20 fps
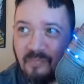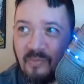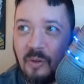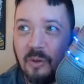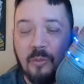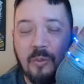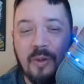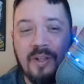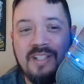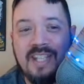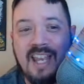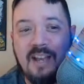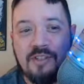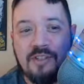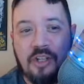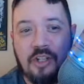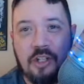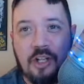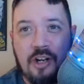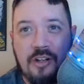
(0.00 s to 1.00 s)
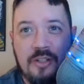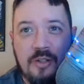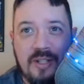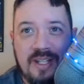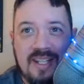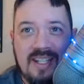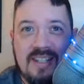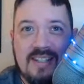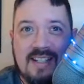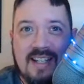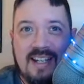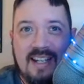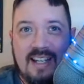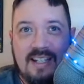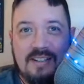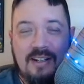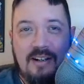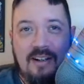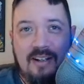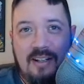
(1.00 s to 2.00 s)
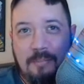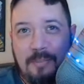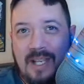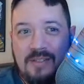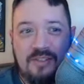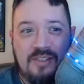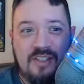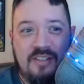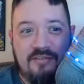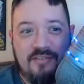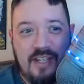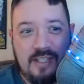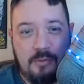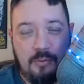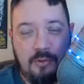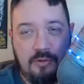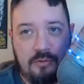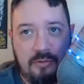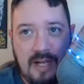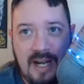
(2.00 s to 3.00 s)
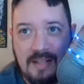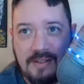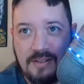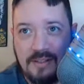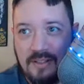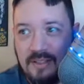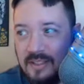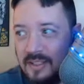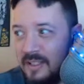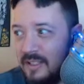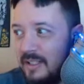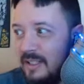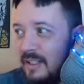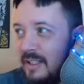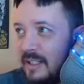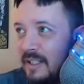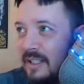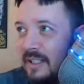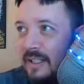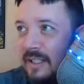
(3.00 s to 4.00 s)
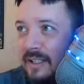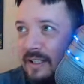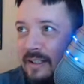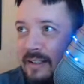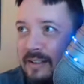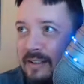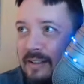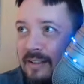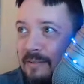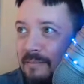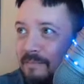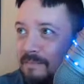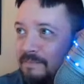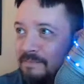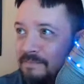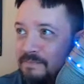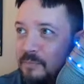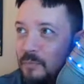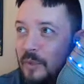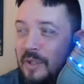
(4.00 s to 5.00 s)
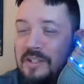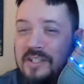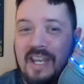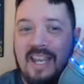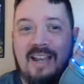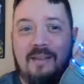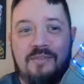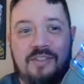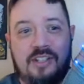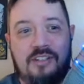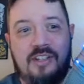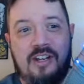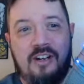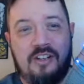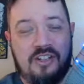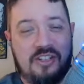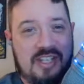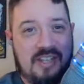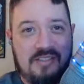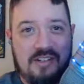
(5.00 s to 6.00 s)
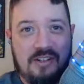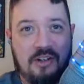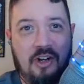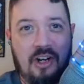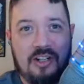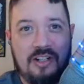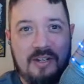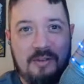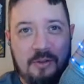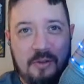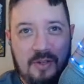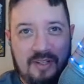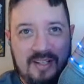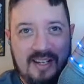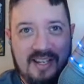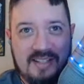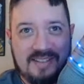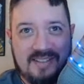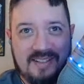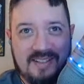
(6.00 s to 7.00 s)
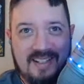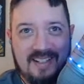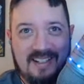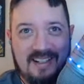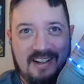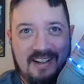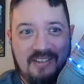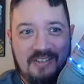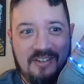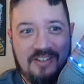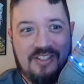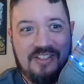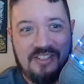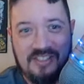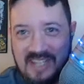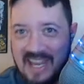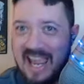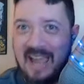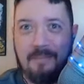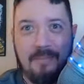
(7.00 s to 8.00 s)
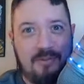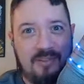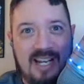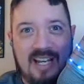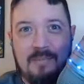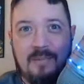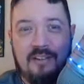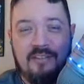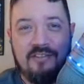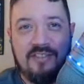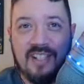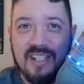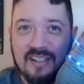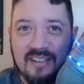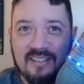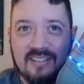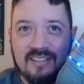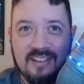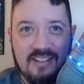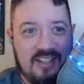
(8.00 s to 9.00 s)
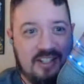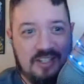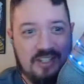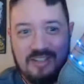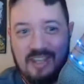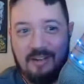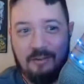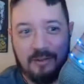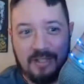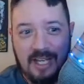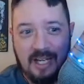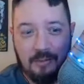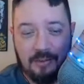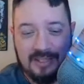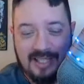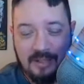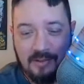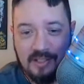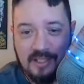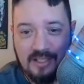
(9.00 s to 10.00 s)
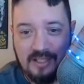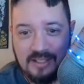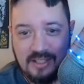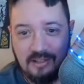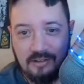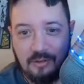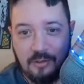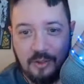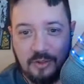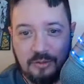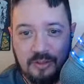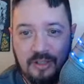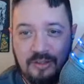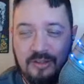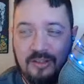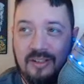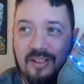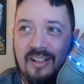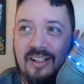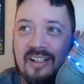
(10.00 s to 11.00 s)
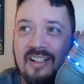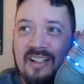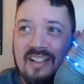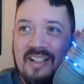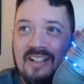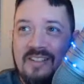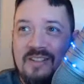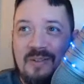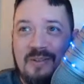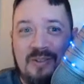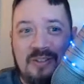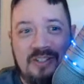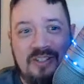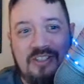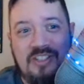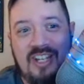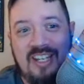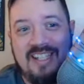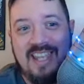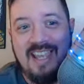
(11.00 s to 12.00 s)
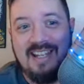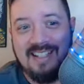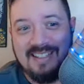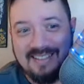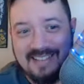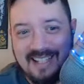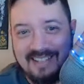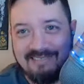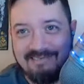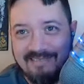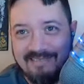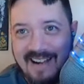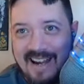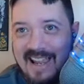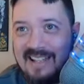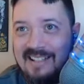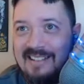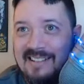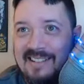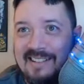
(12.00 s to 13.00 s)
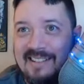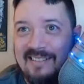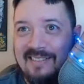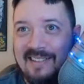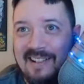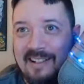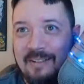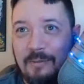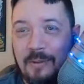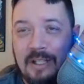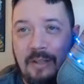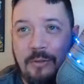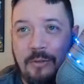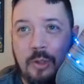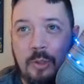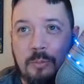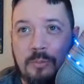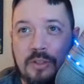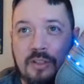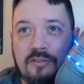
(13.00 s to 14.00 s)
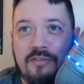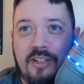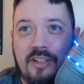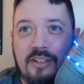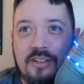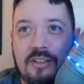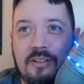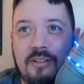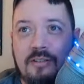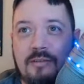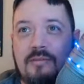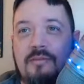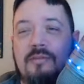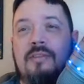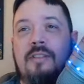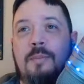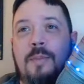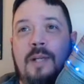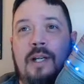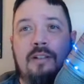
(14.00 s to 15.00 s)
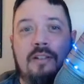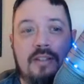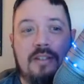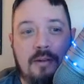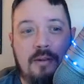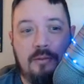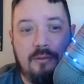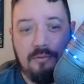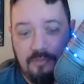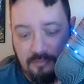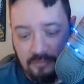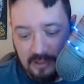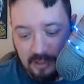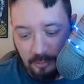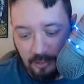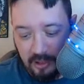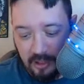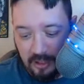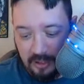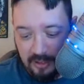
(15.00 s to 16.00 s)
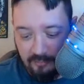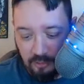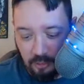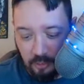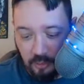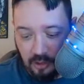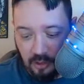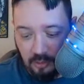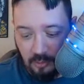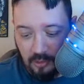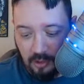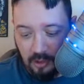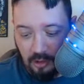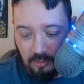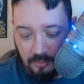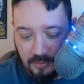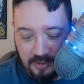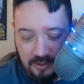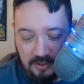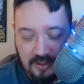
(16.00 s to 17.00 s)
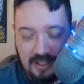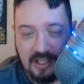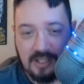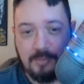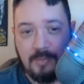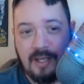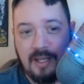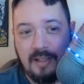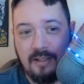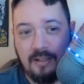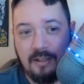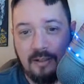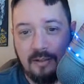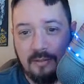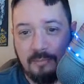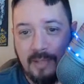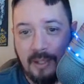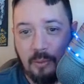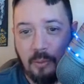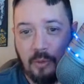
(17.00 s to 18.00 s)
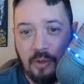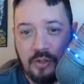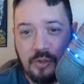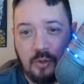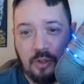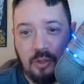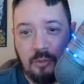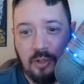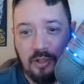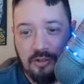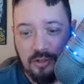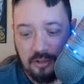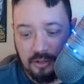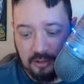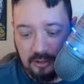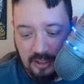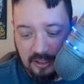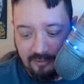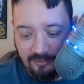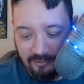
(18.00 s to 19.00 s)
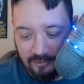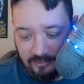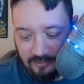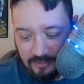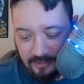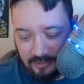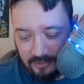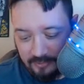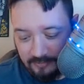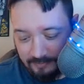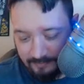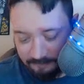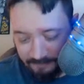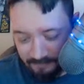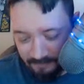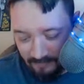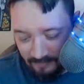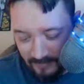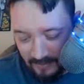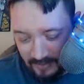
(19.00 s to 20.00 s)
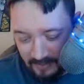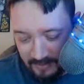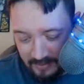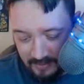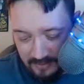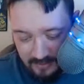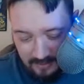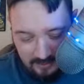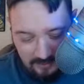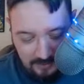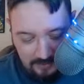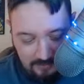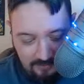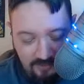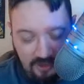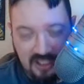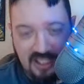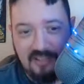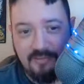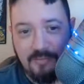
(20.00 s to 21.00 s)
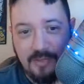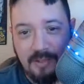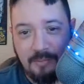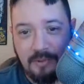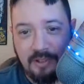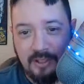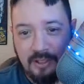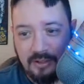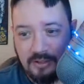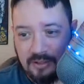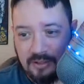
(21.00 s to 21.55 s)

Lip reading: One day I was on guard duty inside there, and the place was infested with rats. And one day I'm sitting there just at the guard duty desk, and I hear this snap right at my feet, because they don't care what time it is. They're always running through there. So there's this gigantic dead rat. So I went out and threw him to the fish, and apparently they were nibbling on him for quite a while. But that's my war story where I took a life. So forgive me, please.